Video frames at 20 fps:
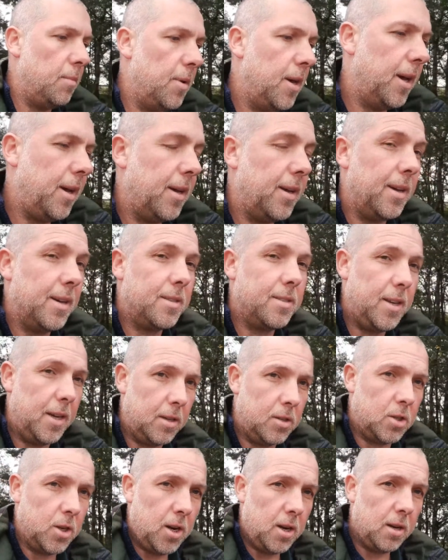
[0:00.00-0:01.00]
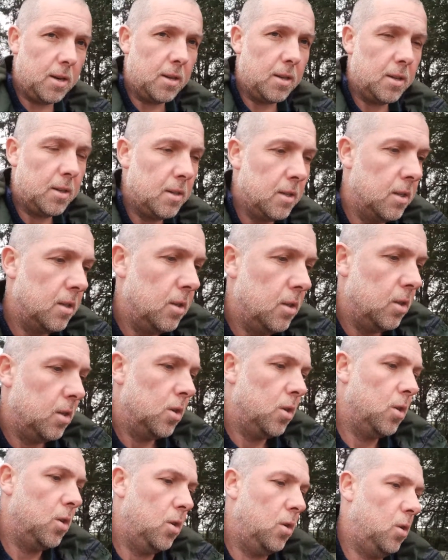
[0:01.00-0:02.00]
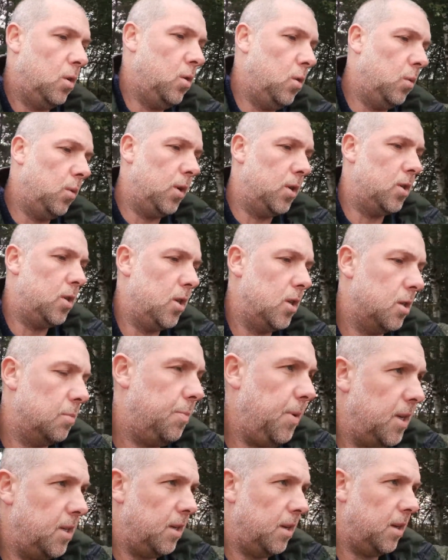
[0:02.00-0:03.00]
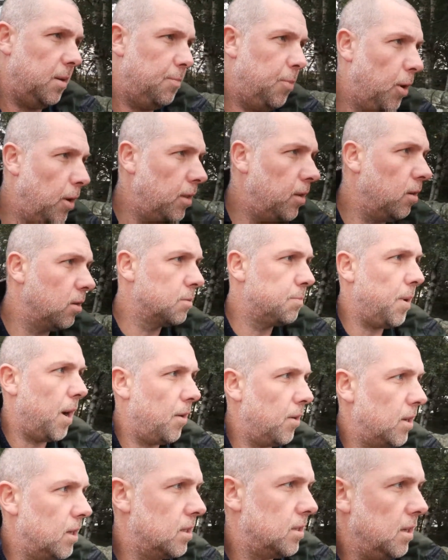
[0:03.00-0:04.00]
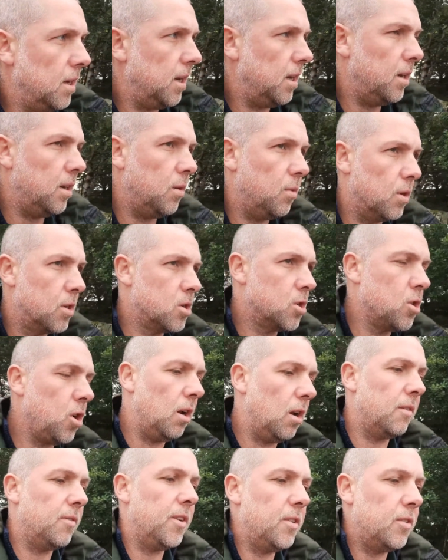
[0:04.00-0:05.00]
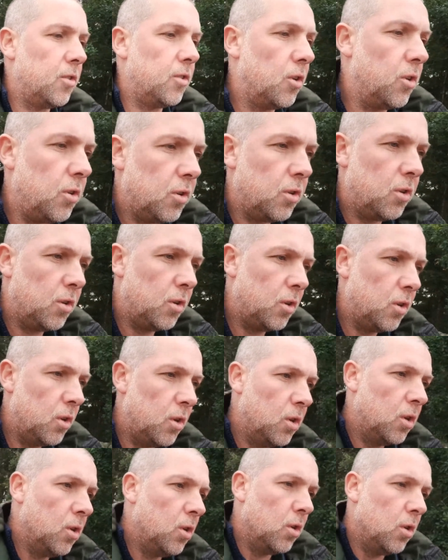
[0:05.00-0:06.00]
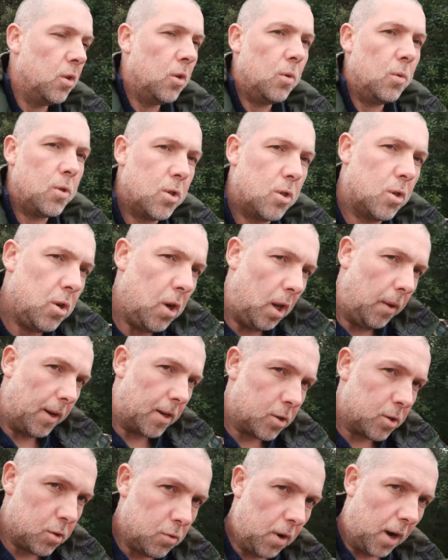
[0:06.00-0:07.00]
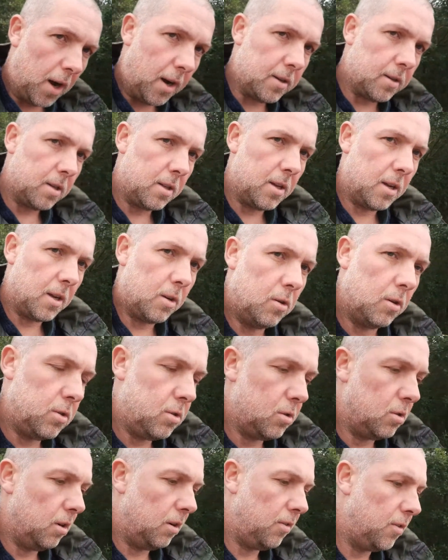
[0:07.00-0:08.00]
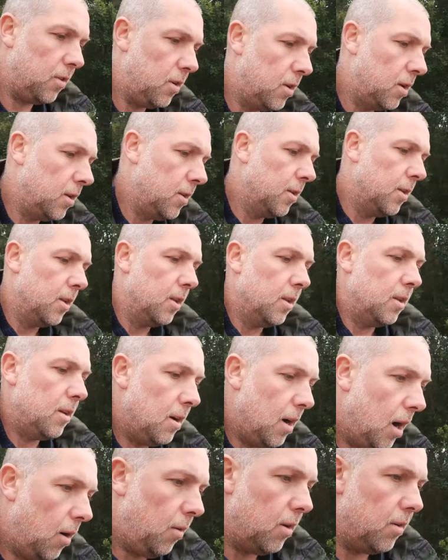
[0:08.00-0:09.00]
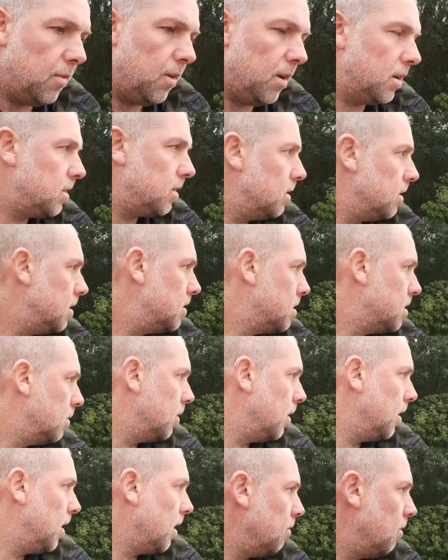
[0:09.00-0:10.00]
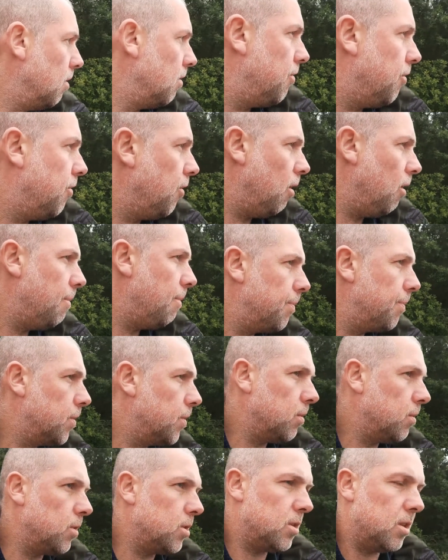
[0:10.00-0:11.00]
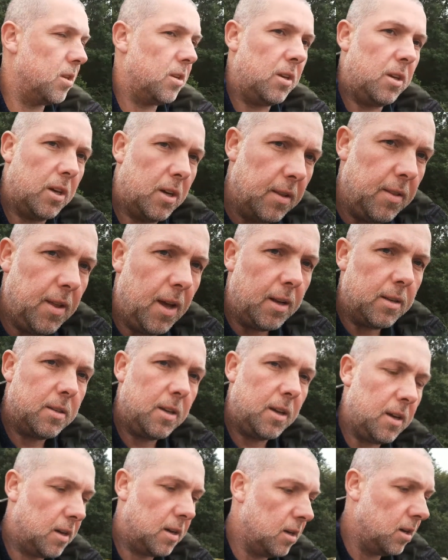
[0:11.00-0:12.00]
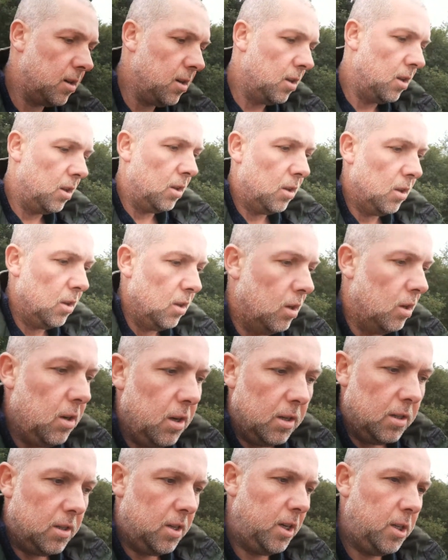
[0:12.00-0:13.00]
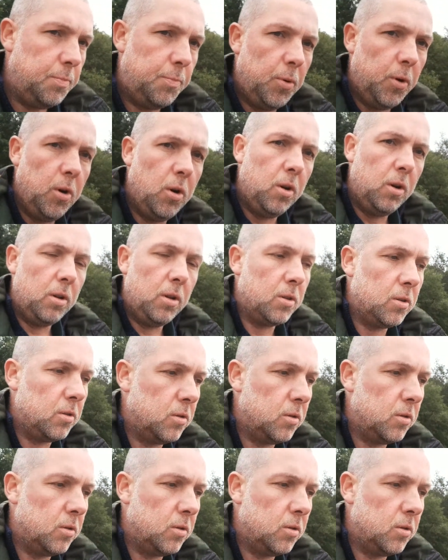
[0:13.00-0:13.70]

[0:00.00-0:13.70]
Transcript: making a tincture, which is basically putting those berries into a solvent which is going to extract that good stuff out of it into a liquid form, which you can then take a teaspoon